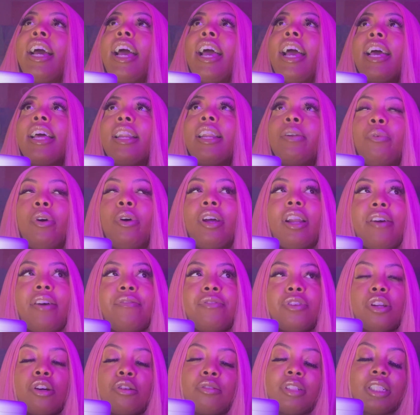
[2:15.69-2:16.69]
And what I've
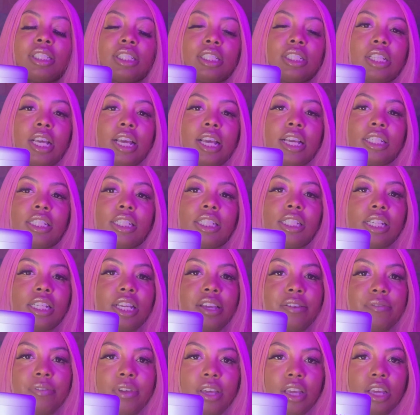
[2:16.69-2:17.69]
noticed in
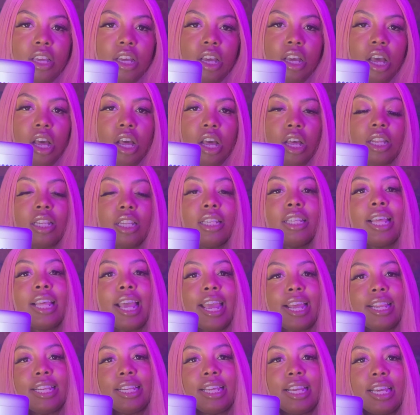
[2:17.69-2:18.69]
TV
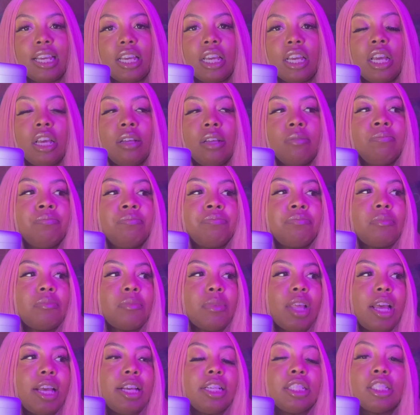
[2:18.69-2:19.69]
lately
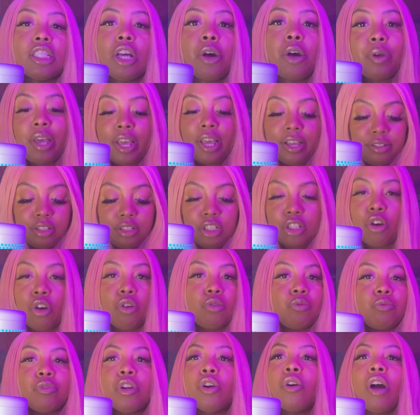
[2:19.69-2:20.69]
is, okay,
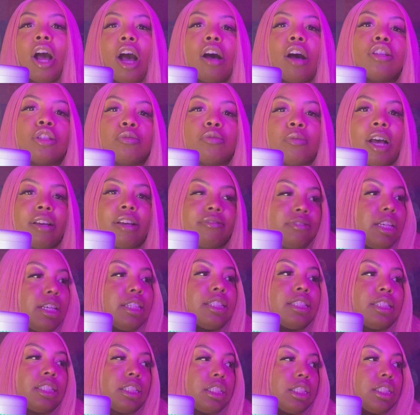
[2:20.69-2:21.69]
so Real Housewives,
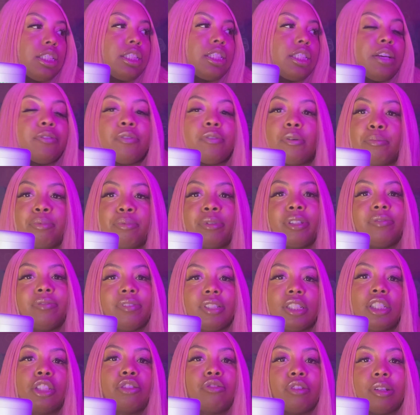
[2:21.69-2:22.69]
let's just give a brief
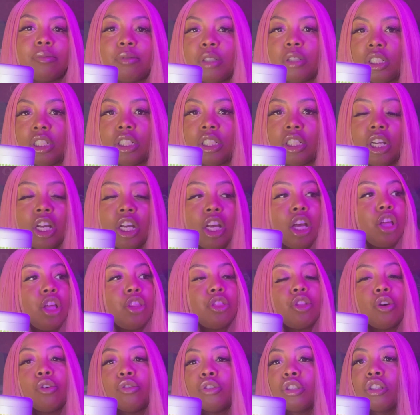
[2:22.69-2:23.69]
description.
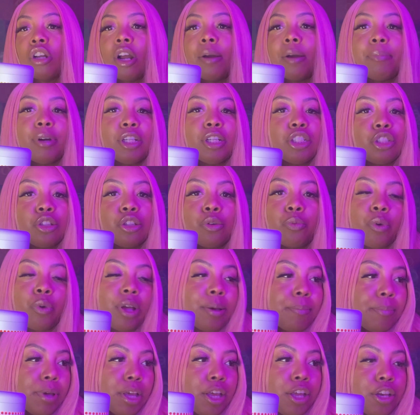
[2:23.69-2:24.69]
Those are a bunch of
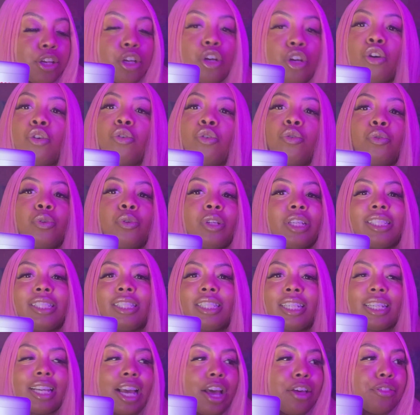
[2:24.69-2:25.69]
women who get
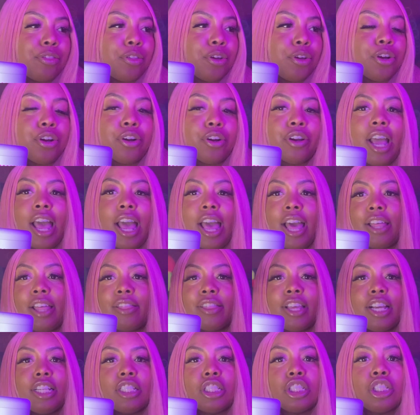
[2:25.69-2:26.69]
together and
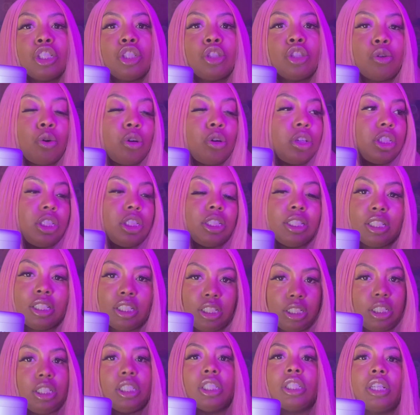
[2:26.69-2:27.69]
they just talk shit
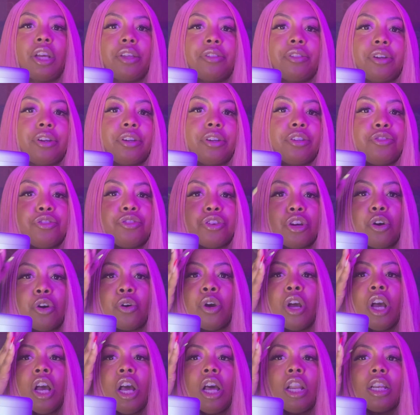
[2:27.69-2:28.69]
to each other, you know,
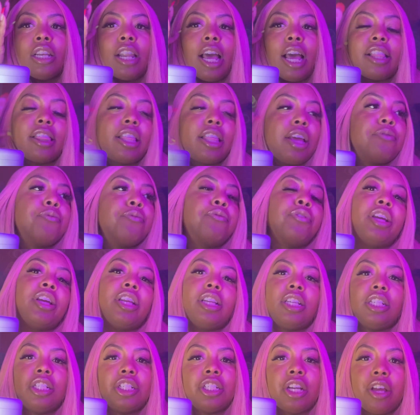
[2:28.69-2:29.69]
like they
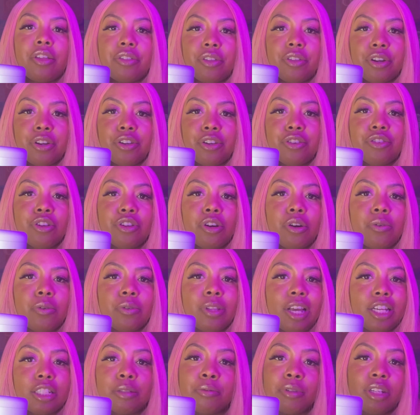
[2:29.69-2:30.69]
read each other, you know,
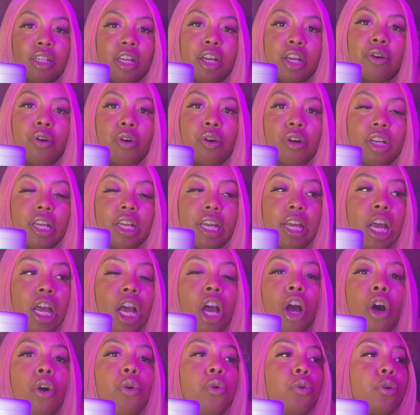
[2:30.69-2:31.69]
that's what they call it.
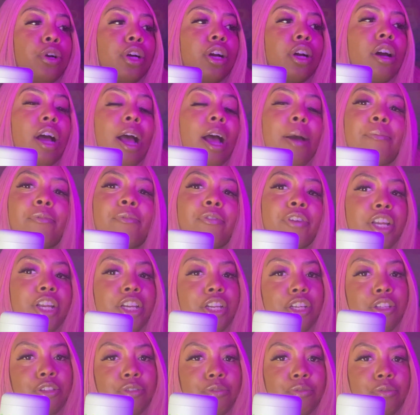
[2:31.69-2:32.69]
Ooh, girl, I'm
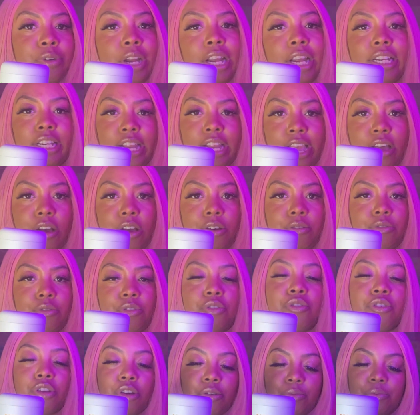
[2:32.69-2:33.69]
reading you right now,
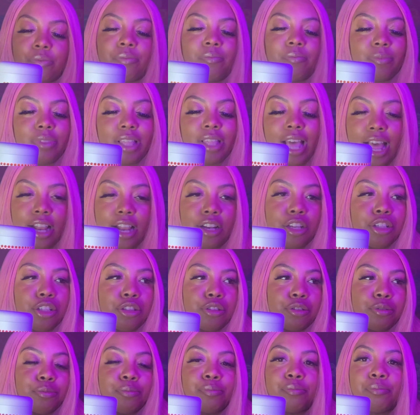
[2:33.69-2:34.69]
you know, that
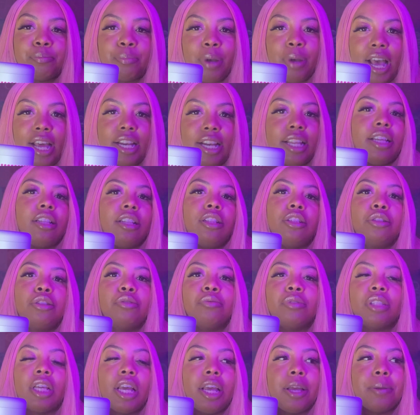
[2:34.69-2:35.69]
little petty little
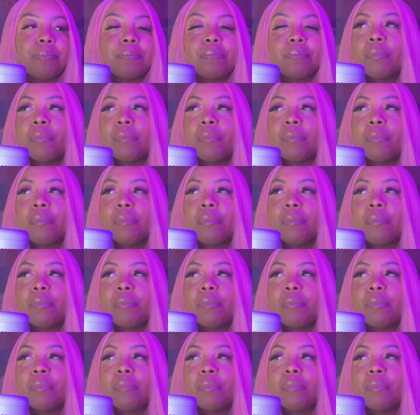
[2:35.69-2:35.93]
thing.